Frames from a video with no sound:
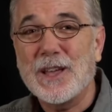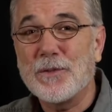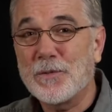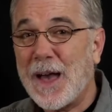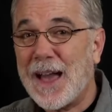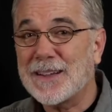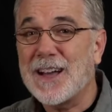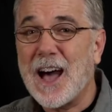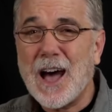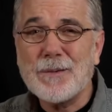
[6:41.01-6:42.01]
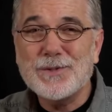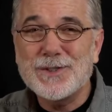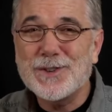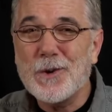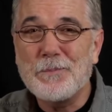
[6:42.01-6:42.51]
In fact, I'm
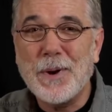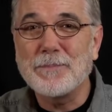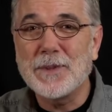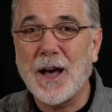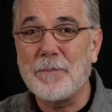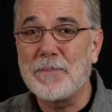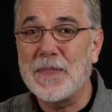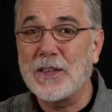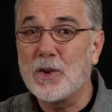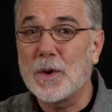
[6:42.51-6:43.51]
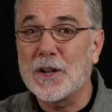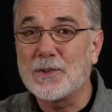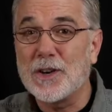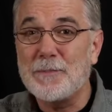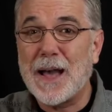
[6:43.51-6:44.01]
so pumped up that you want to
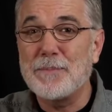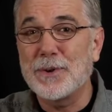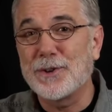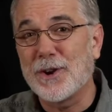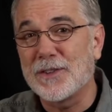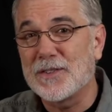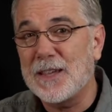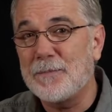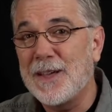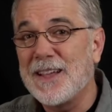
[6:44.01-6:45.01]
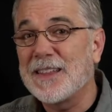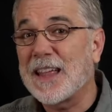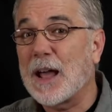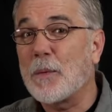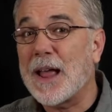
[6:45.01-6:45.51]
join my Builderall team
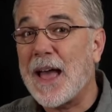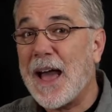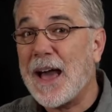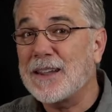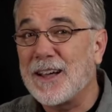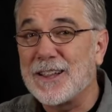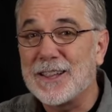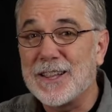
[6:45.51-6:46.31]
that I want to add a